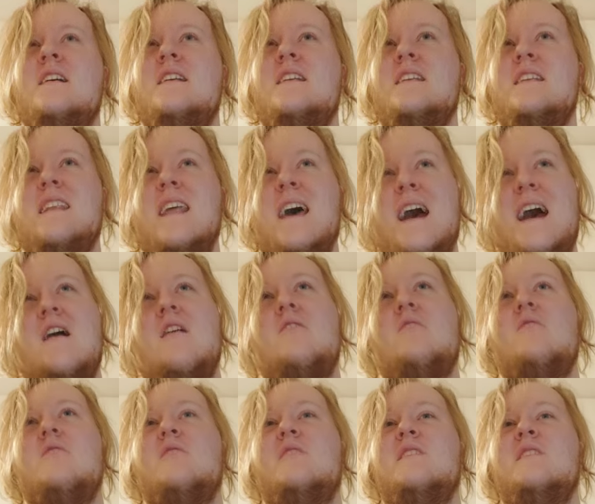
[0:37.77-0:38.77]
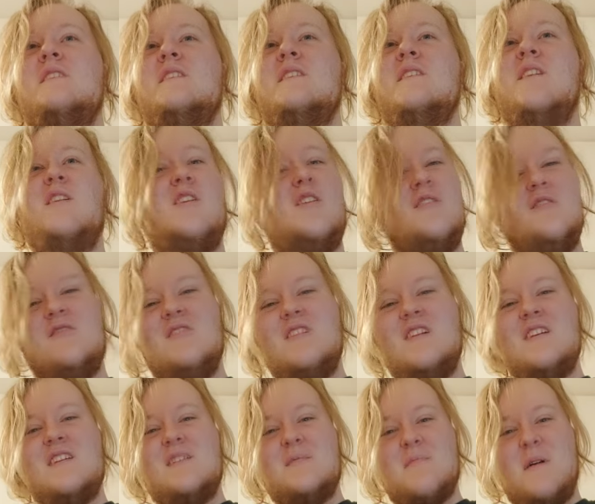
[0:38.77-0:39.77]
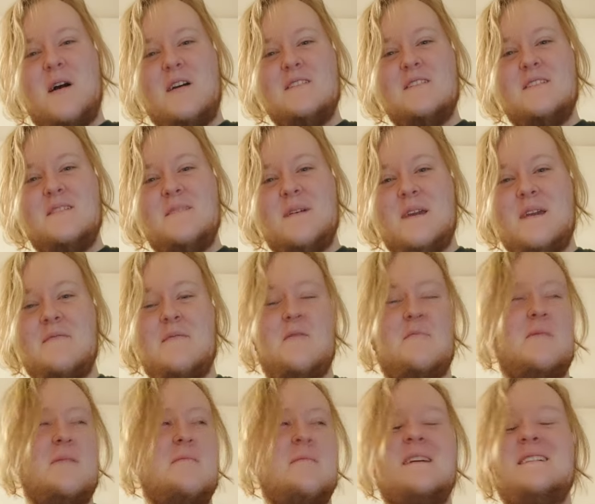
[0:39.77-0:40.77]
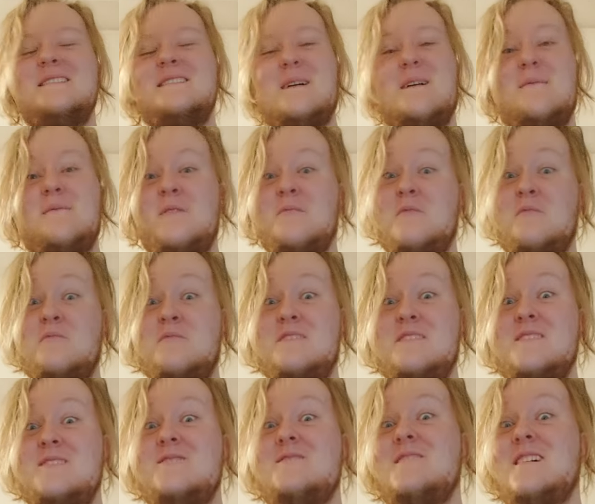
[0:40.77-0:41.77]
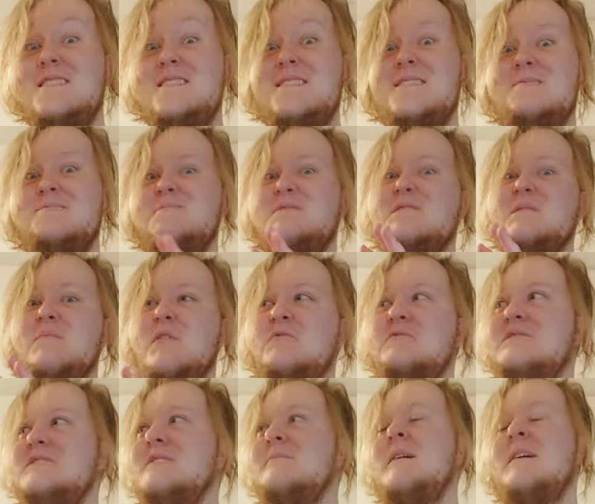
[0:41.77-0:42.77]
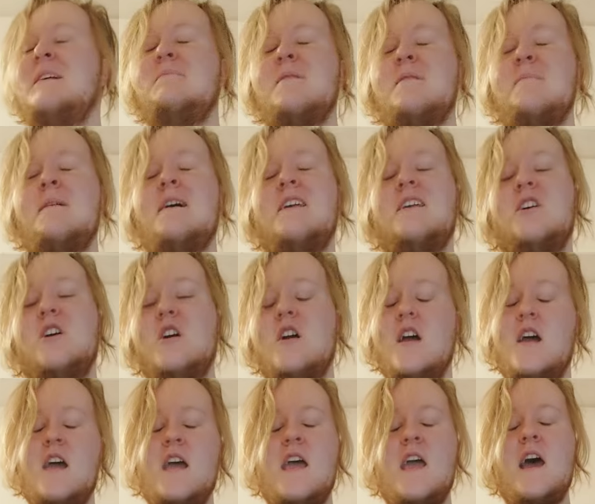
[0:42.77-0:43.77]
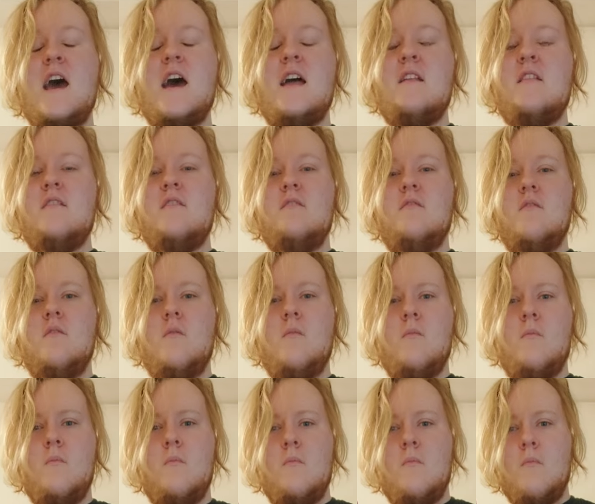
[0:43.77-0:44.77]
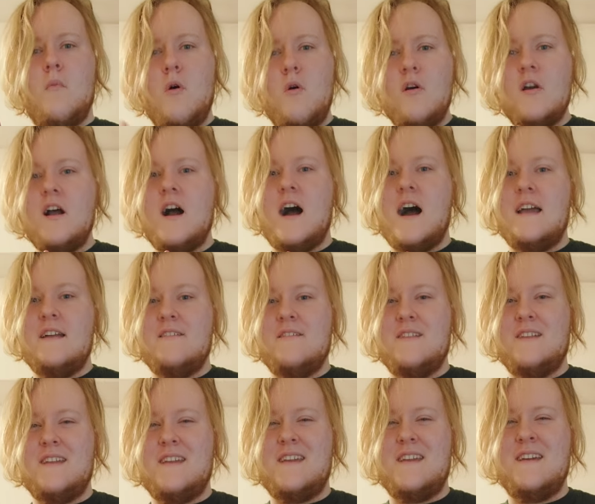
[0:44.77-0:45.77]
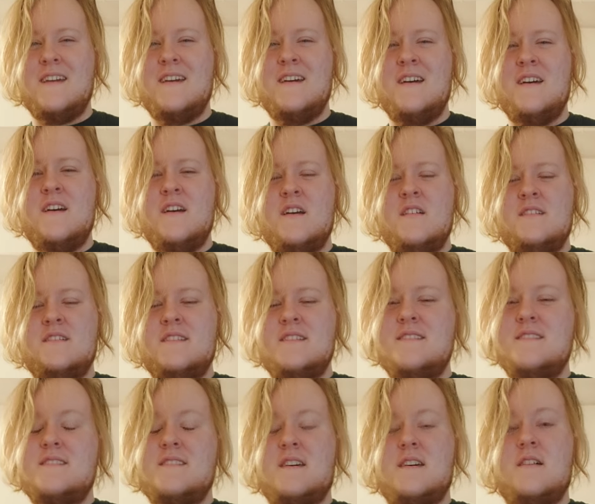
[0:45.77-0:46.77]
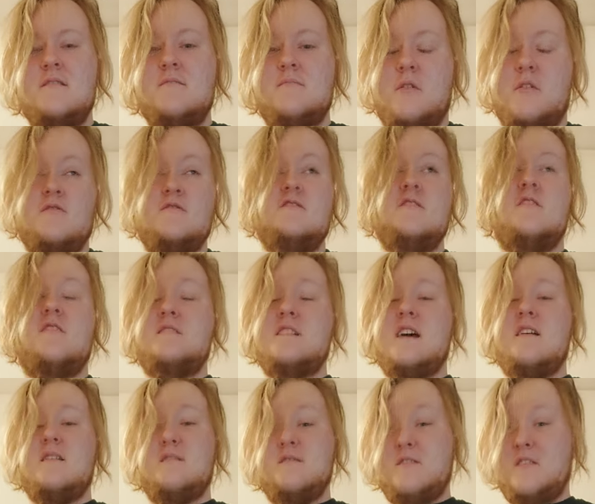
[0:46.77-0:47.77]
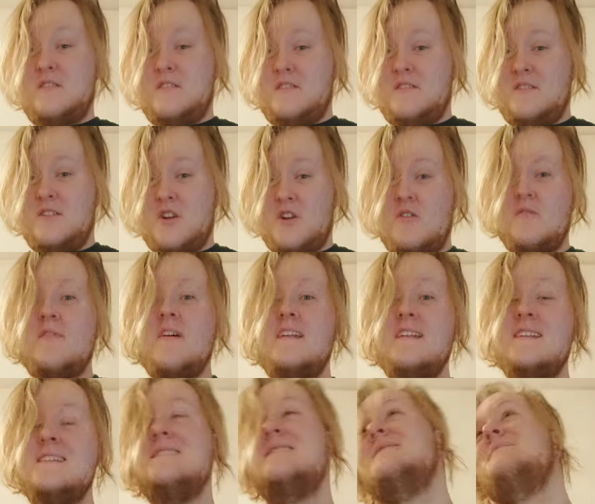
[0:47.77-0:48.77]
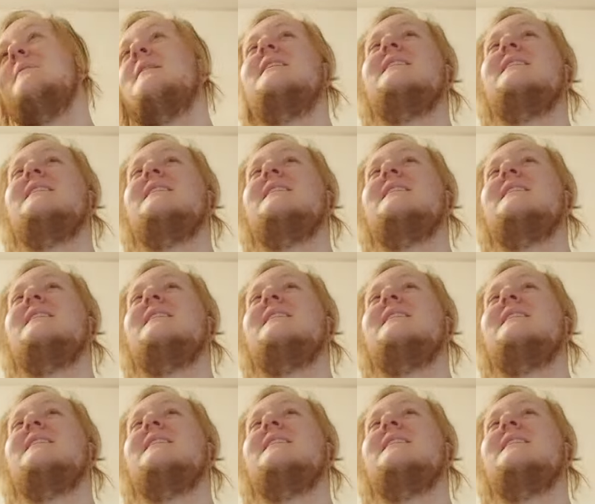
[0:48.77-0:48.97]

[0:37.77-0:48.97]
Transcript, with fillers: now whole other parts of me will be messed up from the procedure that's supposed to make me better. And more irony, since the burns knocked out a lot of the nerve endings in my